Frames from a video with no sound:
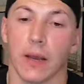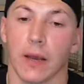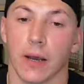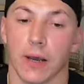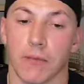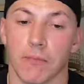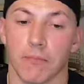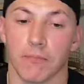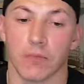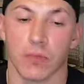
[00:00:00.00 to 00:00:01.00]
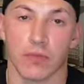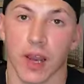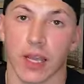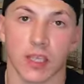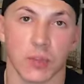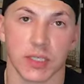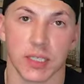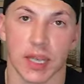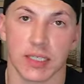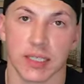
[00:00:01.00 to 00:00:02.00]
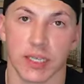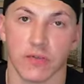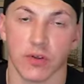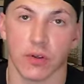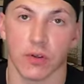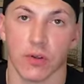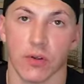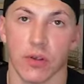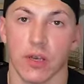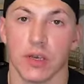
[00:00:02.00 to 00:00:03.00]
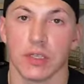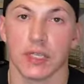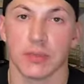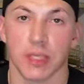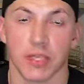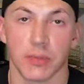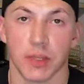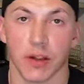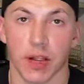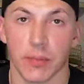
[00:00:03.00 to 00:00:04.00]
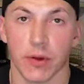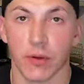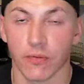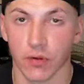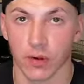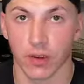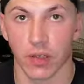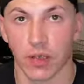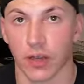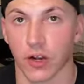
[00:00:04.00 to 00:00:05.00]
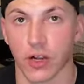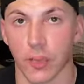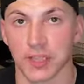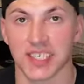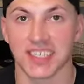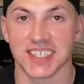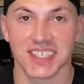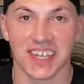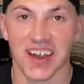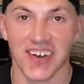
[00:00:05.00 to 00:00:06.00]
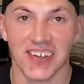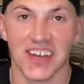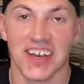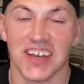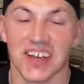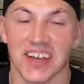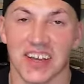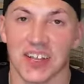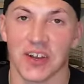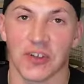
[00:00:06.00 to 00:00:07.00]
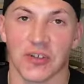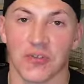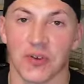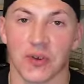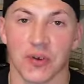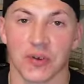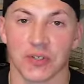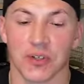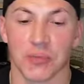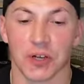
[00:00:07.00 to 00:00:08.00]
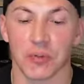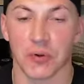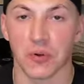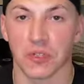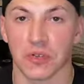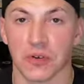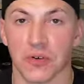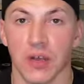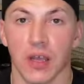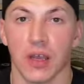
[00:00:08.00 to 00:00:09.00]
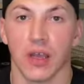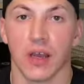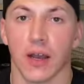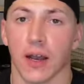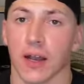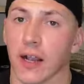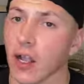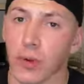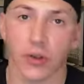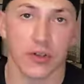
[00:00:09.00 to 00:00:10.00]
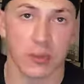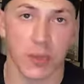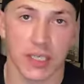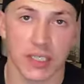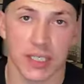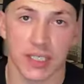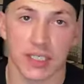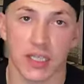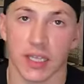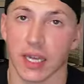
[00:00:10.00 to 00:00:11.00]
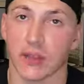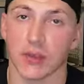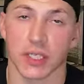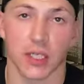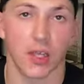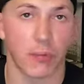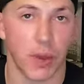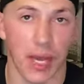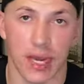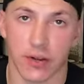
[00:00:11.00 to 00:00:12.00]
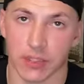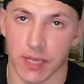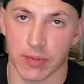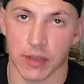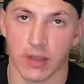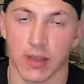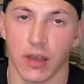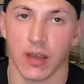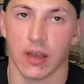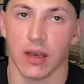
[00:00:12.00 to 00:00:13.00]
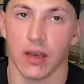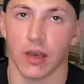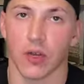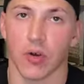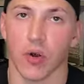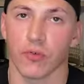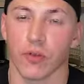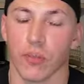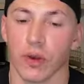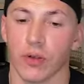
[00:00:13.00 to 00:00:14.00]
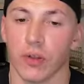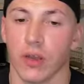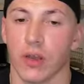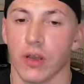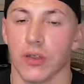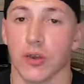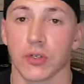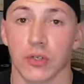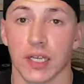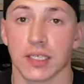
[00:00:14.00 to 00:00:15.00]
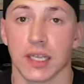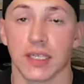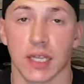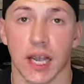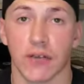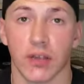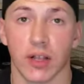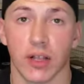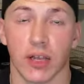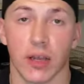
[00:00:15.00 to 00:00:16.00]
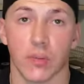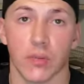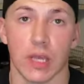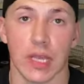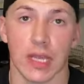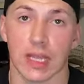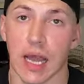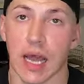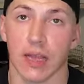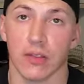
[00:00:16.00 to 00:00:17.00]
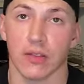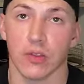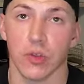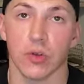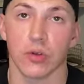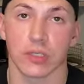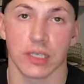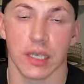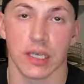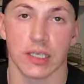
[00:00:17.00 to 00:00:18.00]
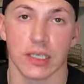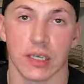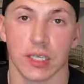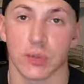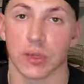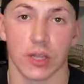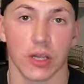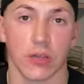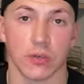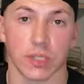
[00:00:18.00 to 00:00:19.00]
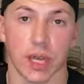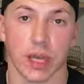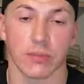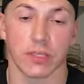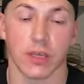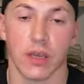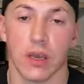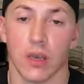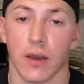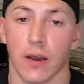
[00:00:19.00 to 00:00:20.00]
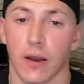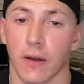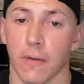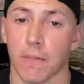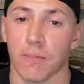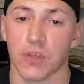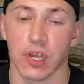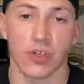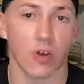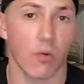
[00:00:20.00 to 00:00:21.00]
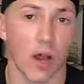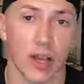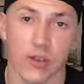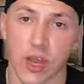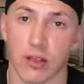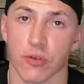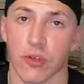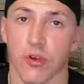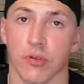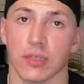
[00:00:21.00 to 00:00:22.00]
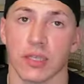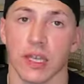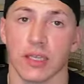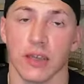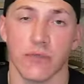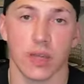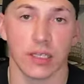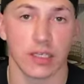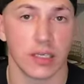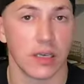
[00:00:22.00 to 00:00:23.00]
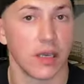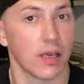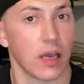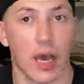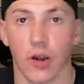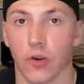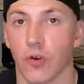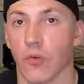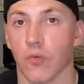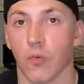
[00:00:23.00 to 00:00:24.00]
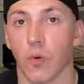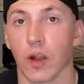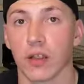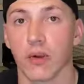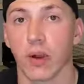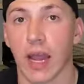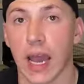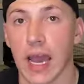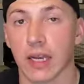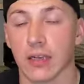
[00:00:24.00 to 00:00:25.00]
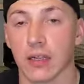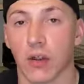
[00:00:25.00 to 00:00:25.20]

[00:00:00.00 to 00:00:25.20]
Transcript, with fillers: Um, the Vikings miss a last second field goal. Seems like that's been their MO for you know, a couple seasons now. Uh, you know, field goals are their bugaboo. So uh, Kyle Murray throws a pick six, and then he throws another bad interception, uh, you know, over the middle. Those are things that he's going to have to clean up. He cannot do those things, especially in close games. Um, J.J. Watt, Chandler Jones, that defense, I don't know where they were at.